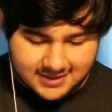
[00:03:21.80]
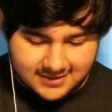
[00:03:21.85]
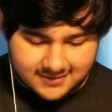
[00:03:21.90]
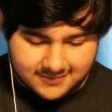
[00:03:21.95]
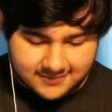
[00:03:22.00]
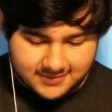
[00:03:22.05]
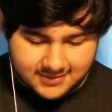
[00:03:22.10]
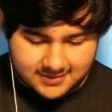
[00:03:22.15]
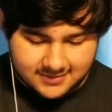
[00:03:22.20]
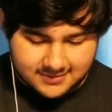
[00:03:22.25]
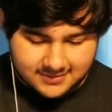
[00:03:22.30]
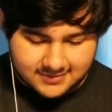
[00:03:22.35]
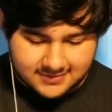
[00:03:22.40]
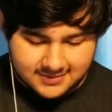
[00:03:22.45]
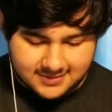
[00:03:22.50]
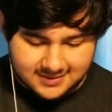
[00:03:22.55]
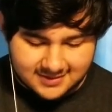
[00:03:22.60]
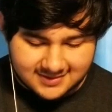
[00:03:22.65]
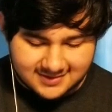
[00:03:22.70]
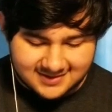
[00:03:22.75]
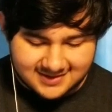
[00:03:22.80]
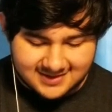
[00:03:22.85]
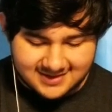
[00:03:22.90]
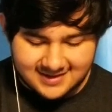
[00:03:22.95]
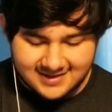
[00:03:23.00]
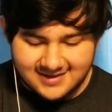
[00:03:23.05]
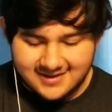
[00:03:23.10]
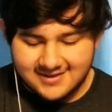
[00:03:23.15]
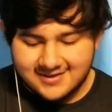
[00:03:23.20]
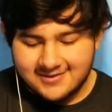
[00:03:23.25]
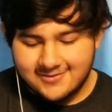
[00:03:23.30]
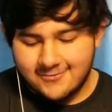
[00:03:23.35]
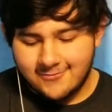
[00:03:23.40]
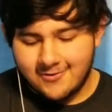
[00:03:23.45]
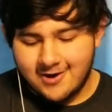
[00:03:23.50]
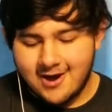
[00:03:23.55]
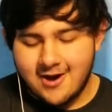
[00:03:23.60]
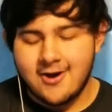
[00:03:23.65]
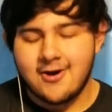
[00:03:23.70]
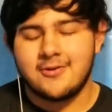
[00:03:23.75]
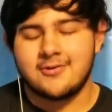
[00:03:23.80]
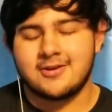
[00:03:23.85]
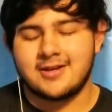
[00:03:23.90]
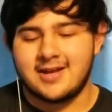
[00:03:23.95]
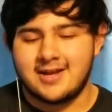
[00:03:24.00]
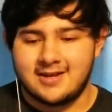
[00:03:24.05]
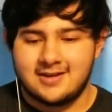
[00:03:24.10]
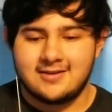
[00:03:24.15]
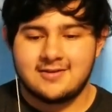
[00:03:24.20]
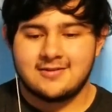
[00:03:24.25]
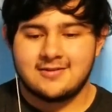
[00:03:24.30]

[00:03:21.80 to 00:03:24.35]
no, that's. Oh, okay.